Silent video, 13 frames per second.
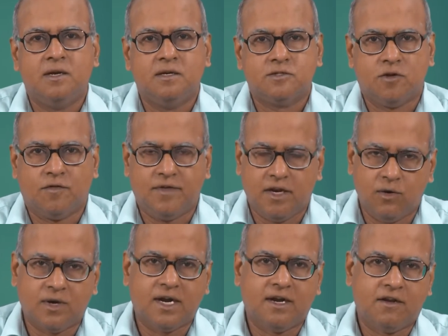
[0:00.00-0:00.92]
So, we
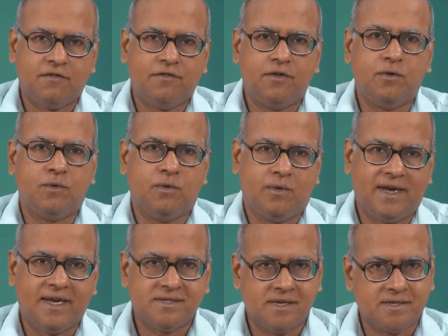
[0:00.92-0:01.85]
look at a few
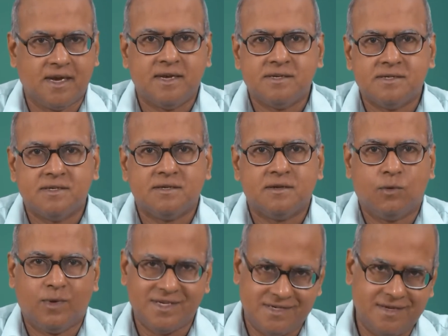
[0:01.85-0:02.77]
exercise
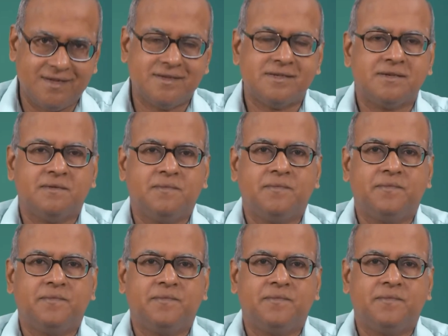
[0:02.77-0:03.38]
questions,